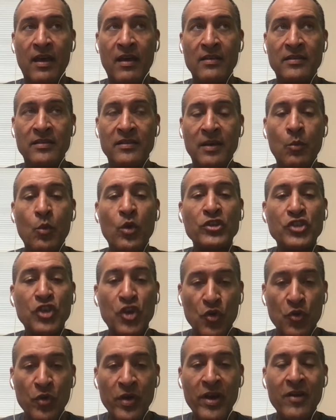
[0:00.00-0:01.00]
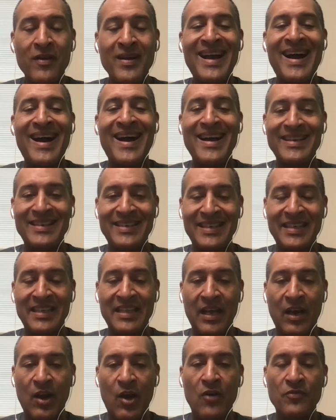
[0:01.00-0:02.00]
someone's career in IT.
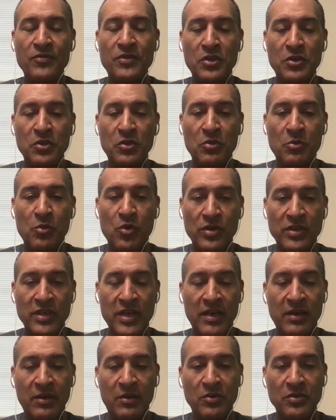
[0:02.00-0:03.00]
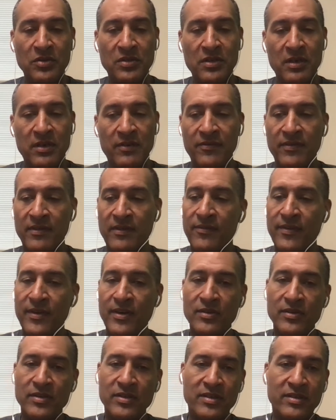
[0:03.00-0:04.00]
They'll often do the more technical stuff for the
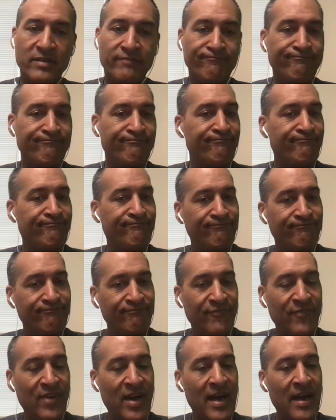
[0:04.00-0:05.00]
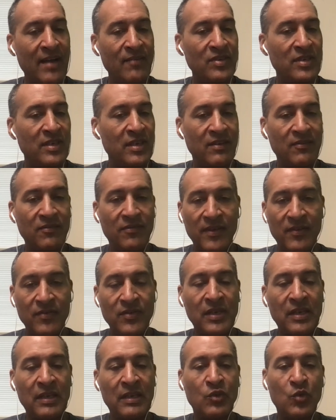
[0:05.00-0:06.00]
first 5, 10,
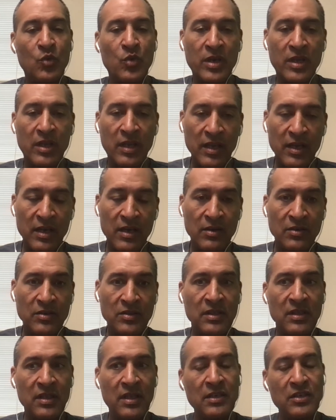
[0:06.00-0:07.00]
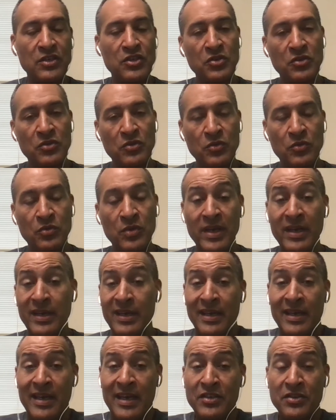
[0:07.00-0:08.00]
15, 20 years. And then as you
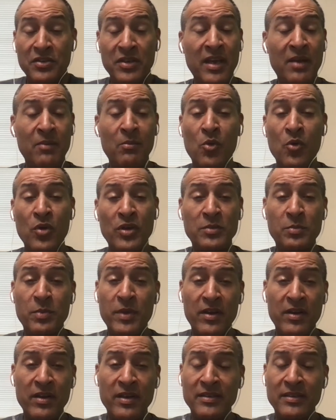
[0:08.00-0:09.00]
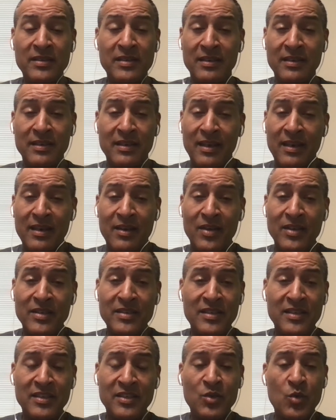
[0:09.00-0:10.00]
get more experience and it's
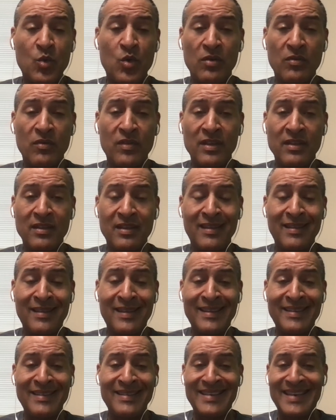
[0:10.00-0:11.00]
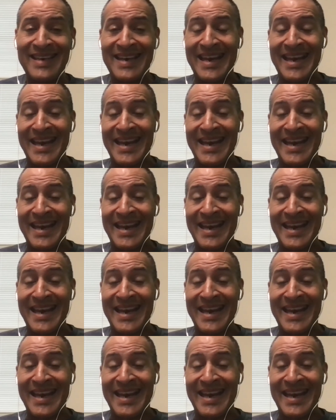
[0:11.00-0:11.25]
just sort of the